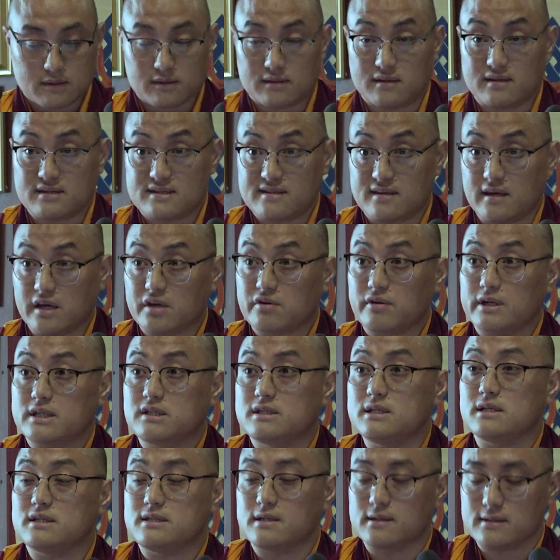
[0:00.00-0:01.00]
The
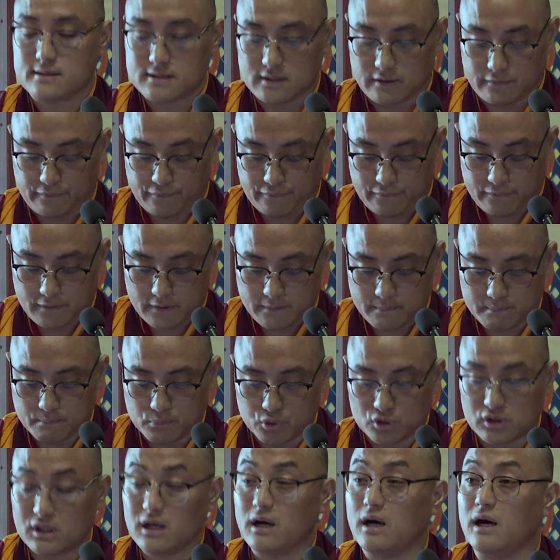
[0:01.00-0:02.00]
sacred teachings of
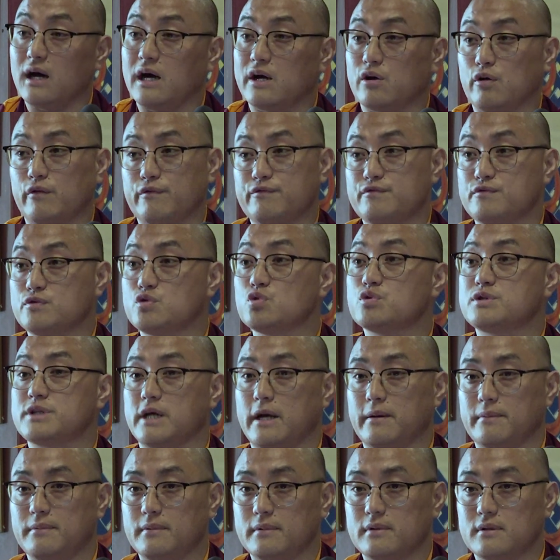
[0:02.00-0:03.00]
Buddha are of two
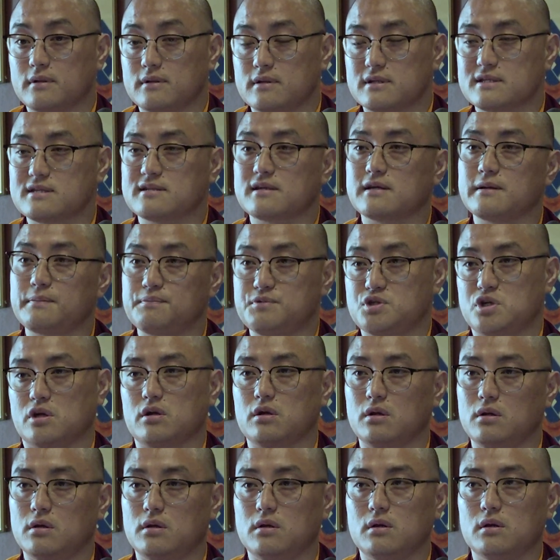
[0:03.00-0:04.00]
types:
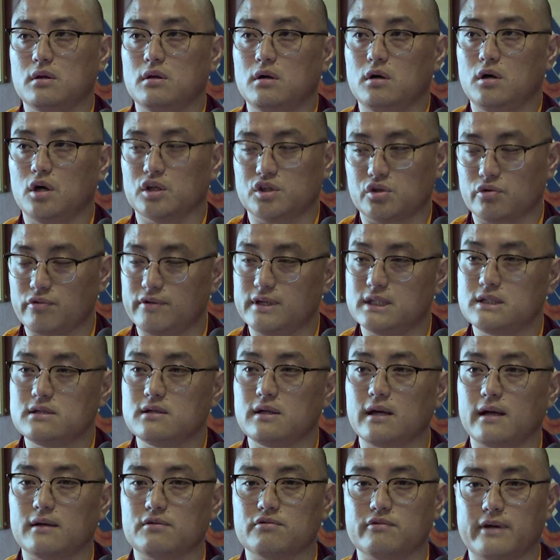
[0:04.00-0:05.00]
scriptural
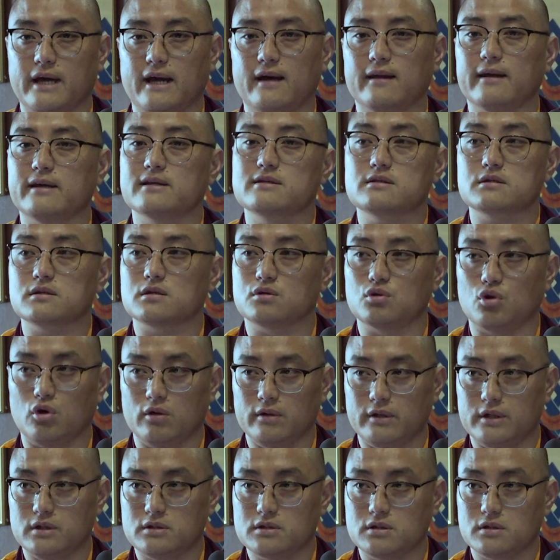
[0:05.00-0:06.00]
authority and realized
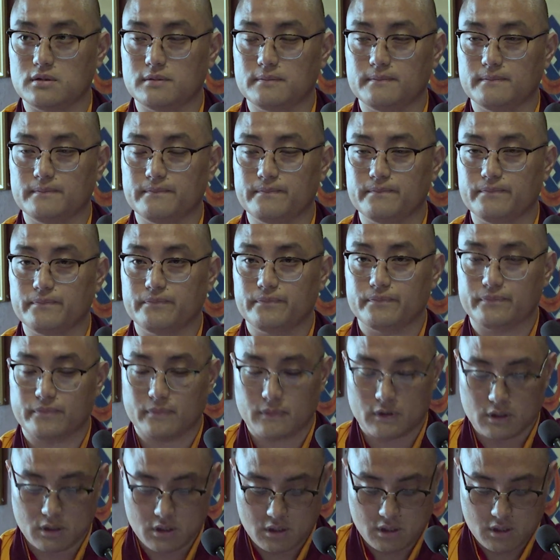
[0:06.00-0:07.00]
knowledge.
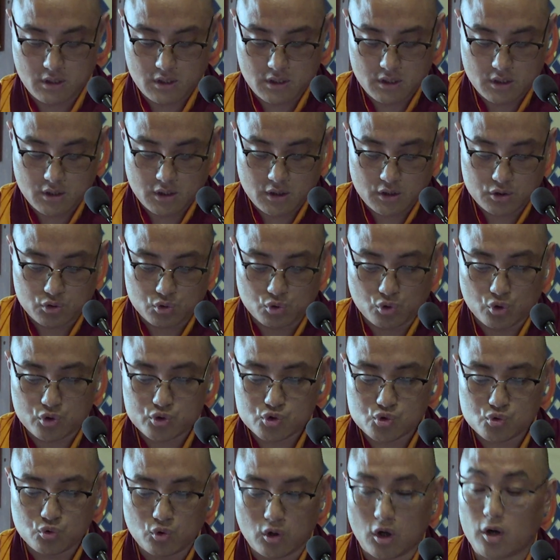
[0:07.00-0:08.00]

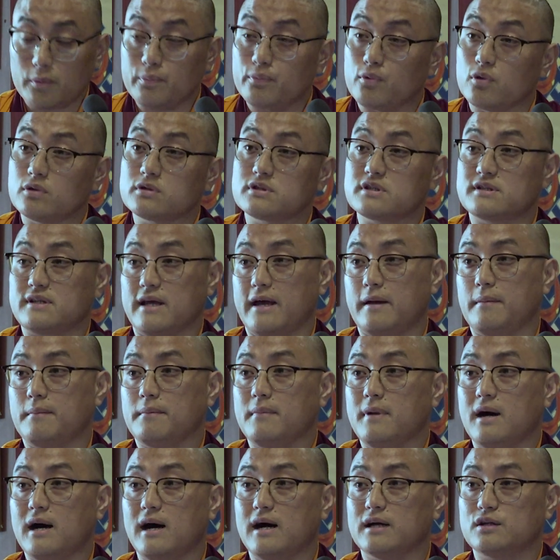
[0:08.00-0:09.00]
Those who uphold
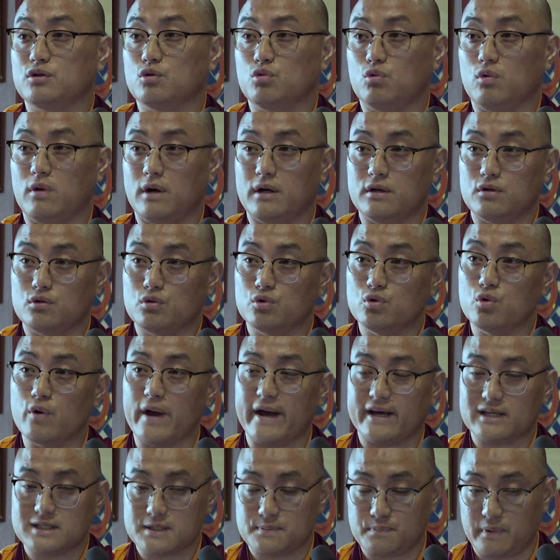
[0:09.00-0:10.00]
them are the one who
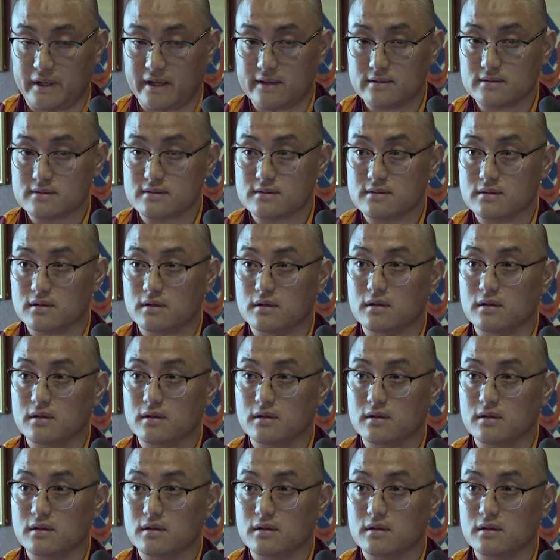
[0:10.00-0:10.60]
explains,